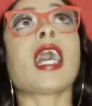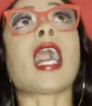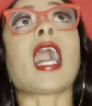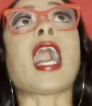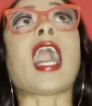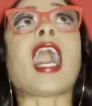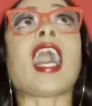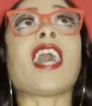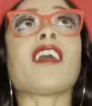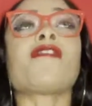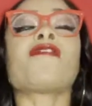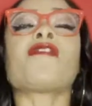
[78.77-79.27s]

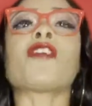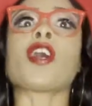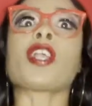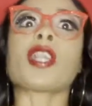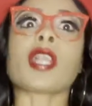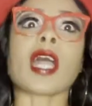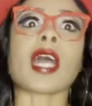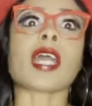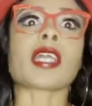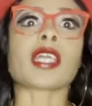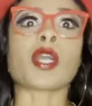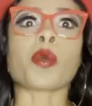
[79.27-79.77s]
I felt
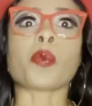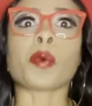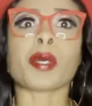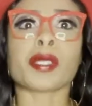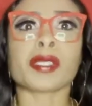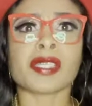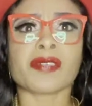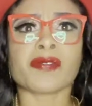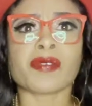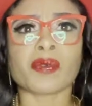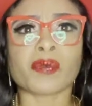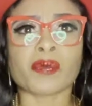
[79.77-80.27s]
like it
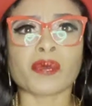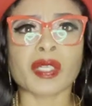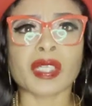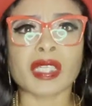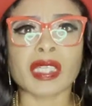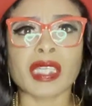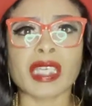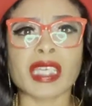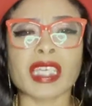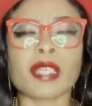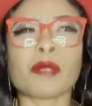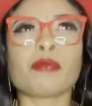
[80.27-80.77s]
wasn't even
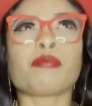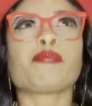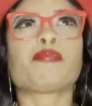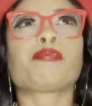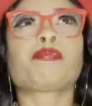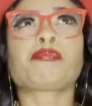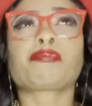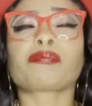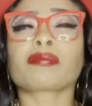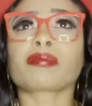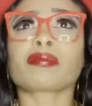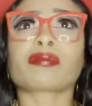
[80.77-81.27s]
really,
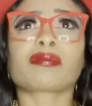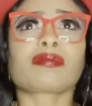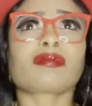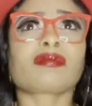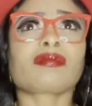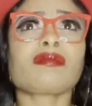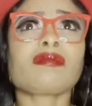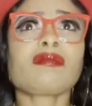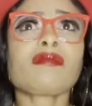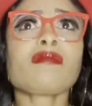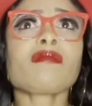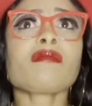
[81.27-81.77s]

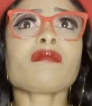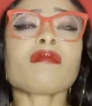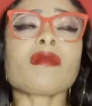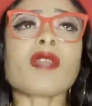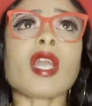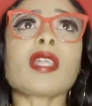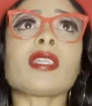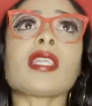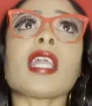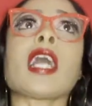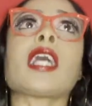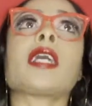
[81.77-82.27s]

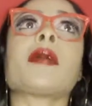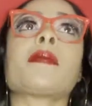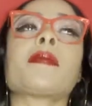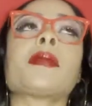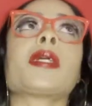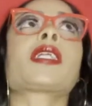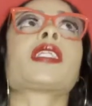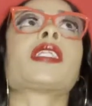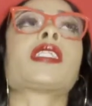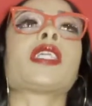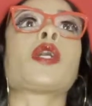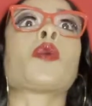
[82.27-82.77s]
I'm not
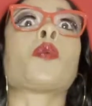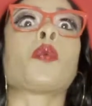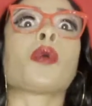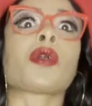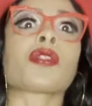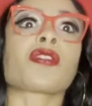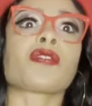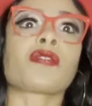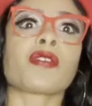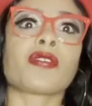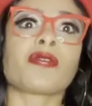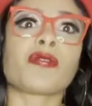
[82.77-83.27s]
gonna say
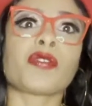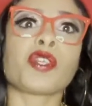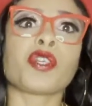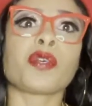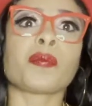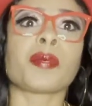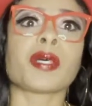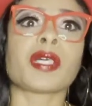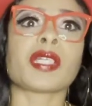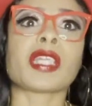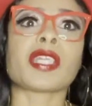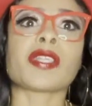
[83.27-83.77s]
worth a review,
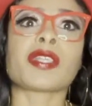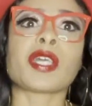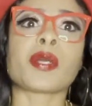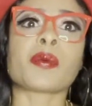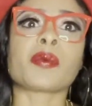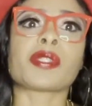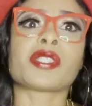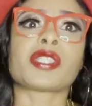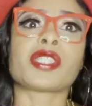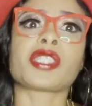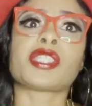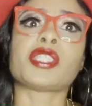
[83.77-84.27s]
but there
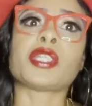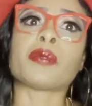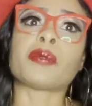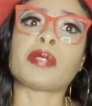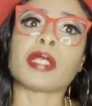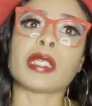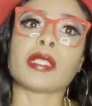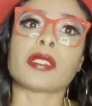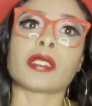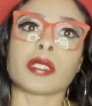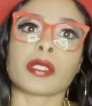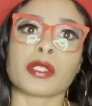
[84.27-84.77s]
was just no
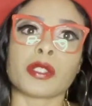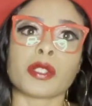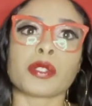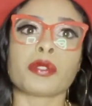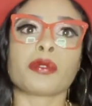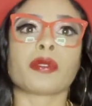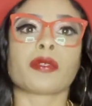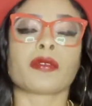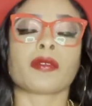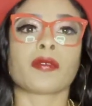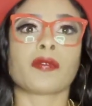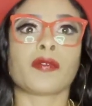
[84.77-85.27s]
need to do
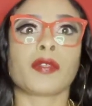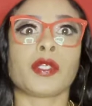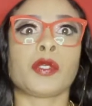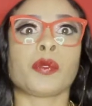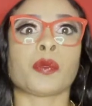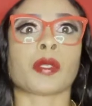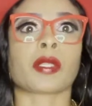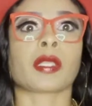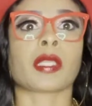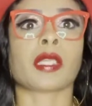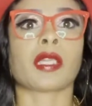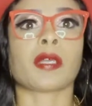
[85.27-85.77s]
a review
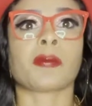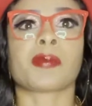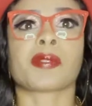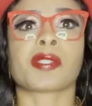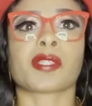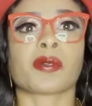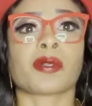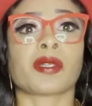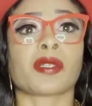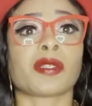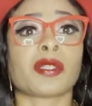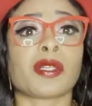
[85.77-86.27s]
on that
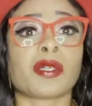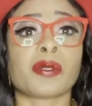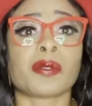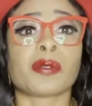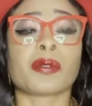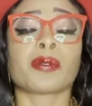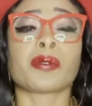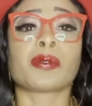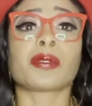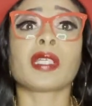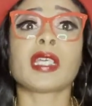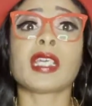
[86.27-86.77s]
episode
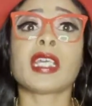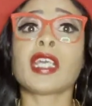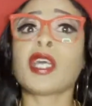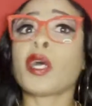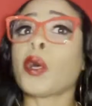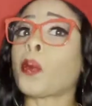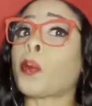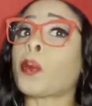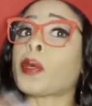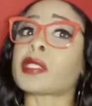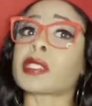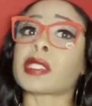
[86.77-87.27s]
alone.
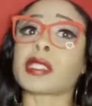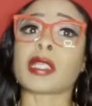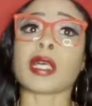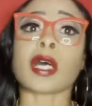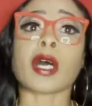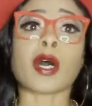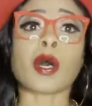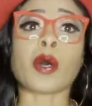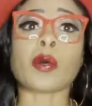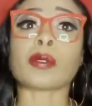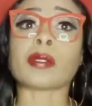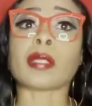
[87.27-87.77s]
Wasn't a
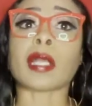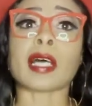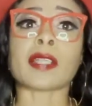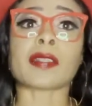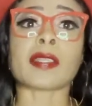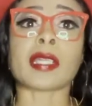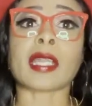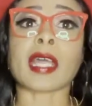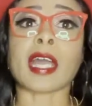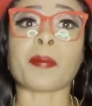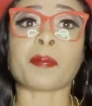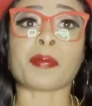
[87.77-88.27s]
whole lot
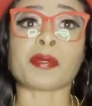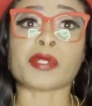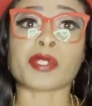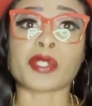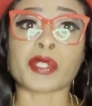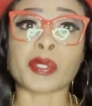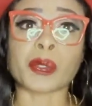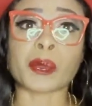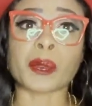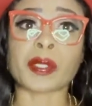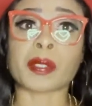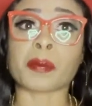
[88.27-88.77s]
that happened
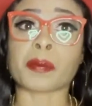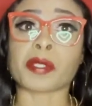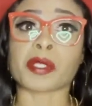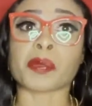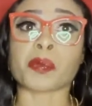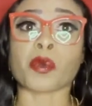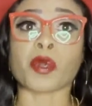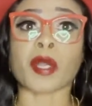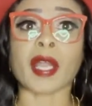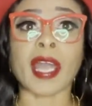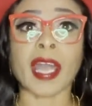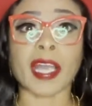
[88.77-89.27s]
to it. It was
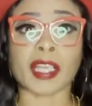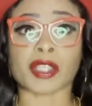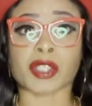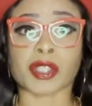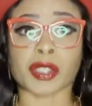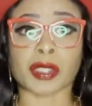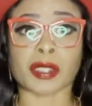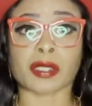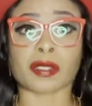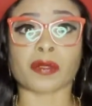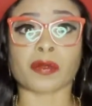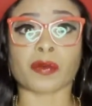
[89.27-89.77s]
more
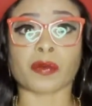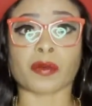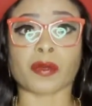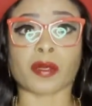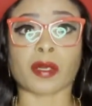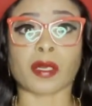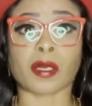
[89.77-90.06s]
action.